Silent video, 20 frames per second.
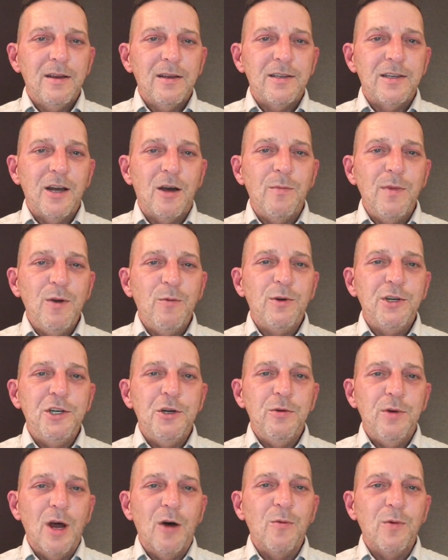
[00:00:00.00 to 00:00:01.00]
Tell me what
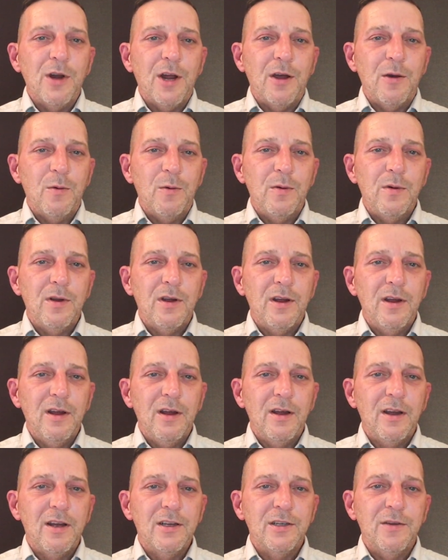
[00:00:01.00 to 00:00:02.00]
you don't know.
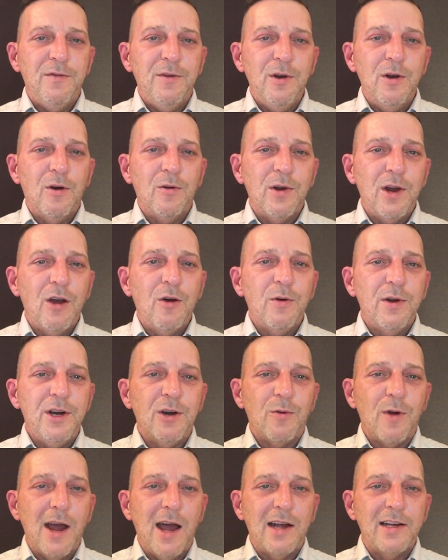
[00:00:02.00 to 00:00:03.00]
Because if you don't know and
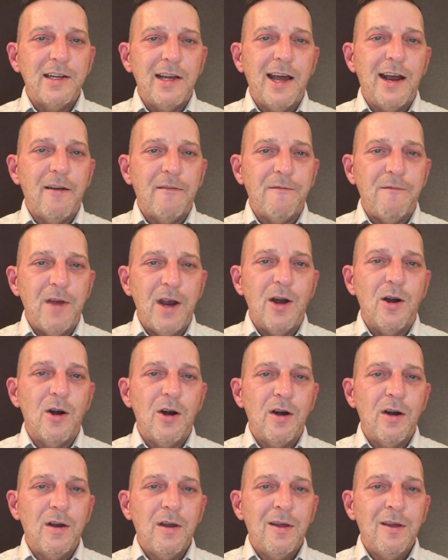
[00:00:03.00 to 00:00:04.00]
you're reacting out of
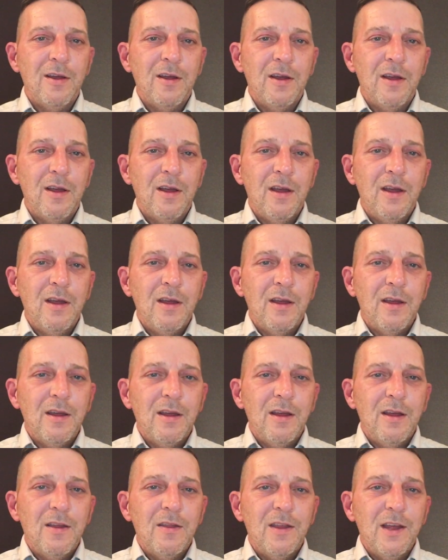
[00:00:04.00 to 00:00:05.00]
fear,
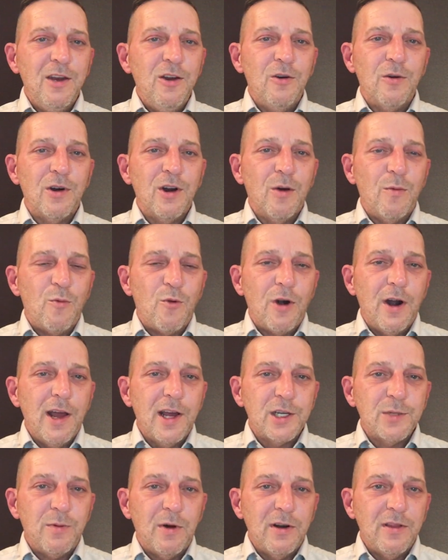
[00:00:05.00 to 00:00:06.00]
then you are no more an
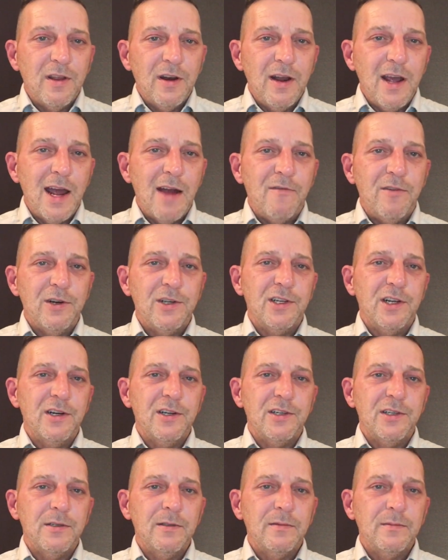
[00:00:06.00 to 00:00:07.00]
expert than the average
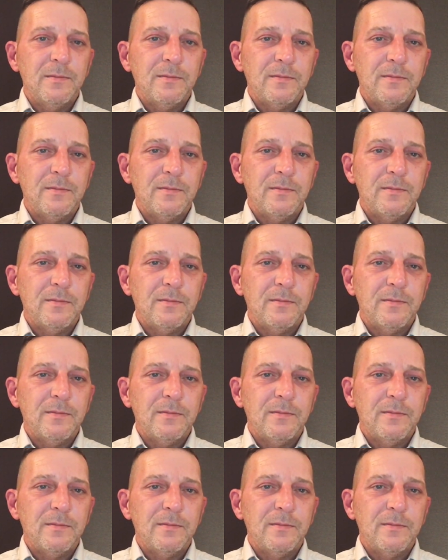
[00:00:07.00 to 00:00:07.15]
citizen.